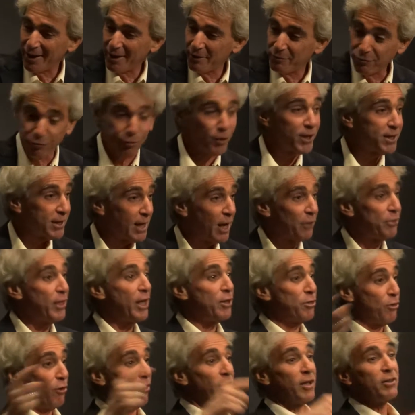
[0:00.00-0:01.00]
freaked out. They
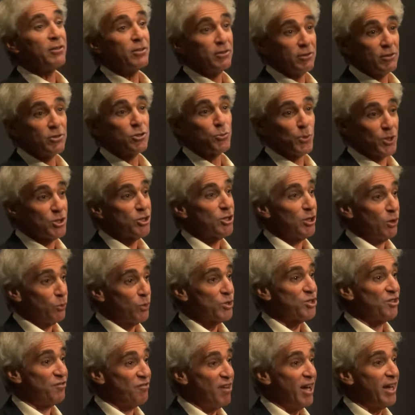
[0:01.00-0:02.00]
thought Switzerland
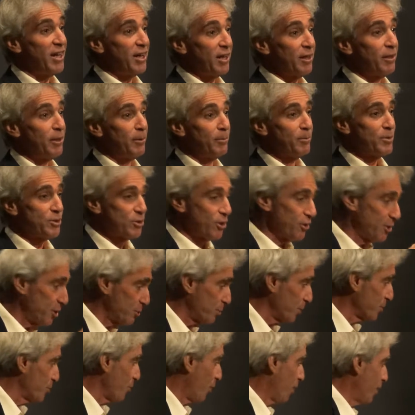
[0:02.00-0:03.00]
was invading them. So this
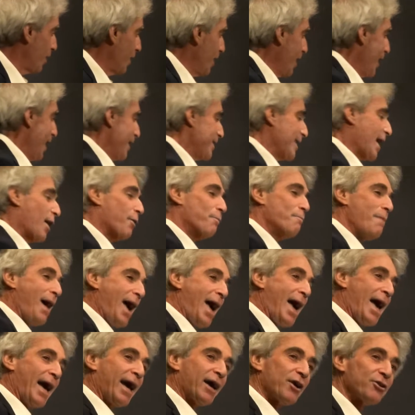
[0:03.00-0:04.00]
was all. Now,
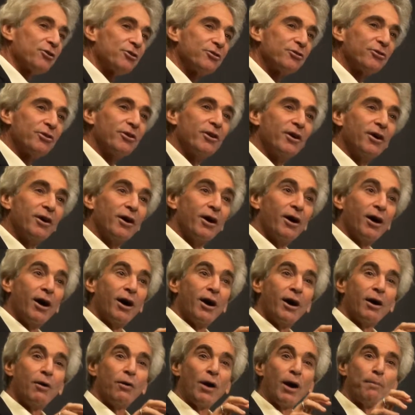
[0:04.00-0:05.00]
Max
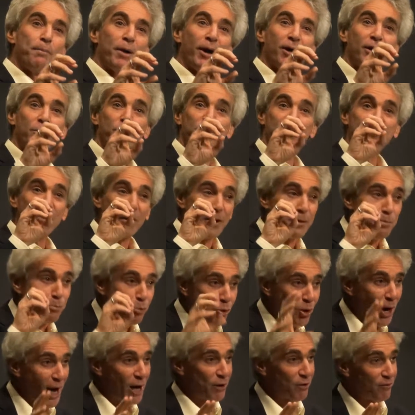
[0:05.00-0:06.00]
apparently was very
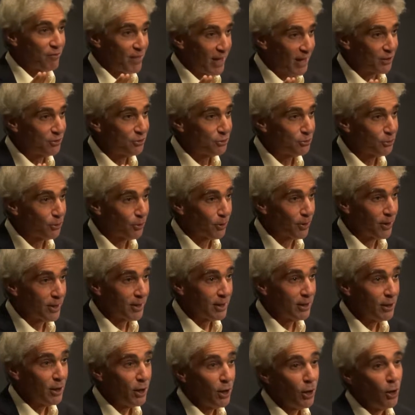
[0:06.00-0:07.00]
proud of that
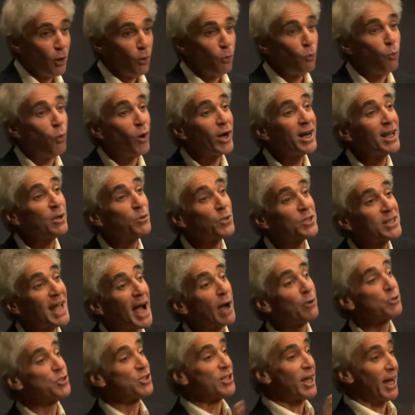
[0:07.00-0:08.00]
story when he was
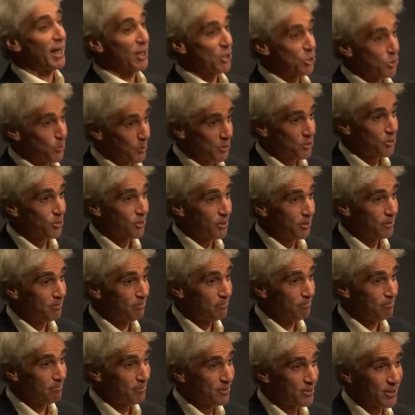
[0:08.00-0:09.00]
outside of Switzerland.
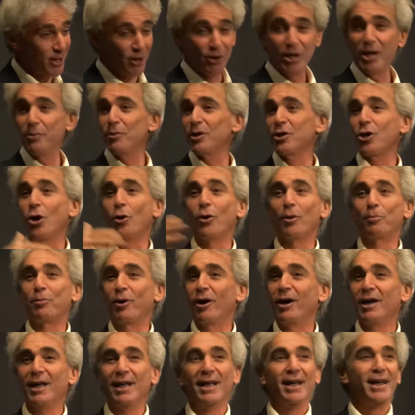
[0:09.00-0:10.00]
So he would go
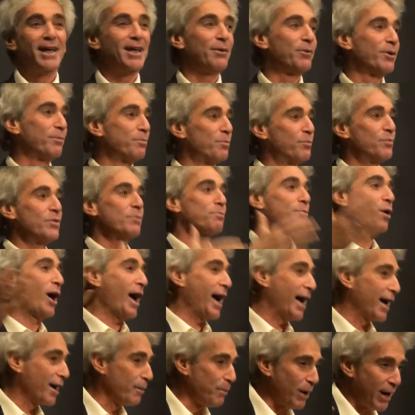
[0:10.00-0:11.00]
abroad. He would
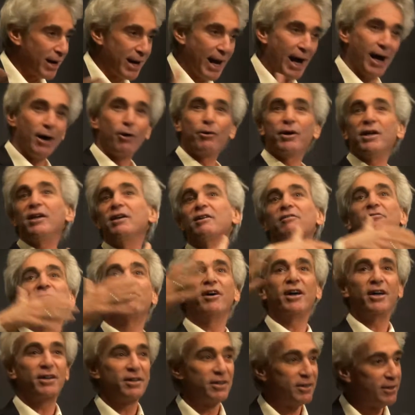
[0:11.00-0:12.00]
brag about how he
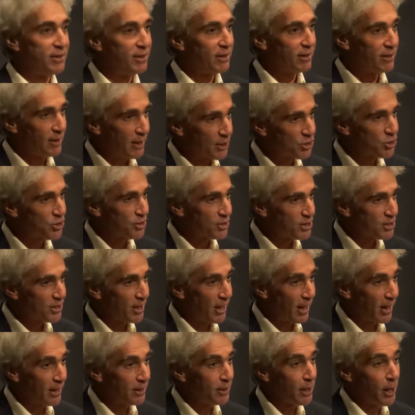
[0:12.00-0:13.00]
invaded
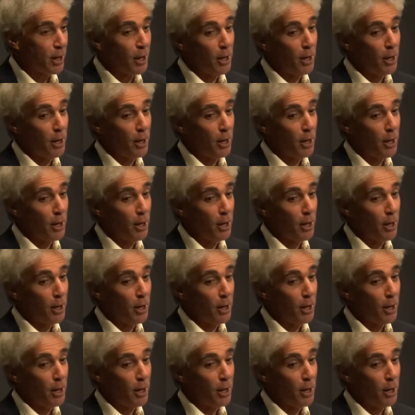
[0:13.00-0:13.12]
Liechtenstein.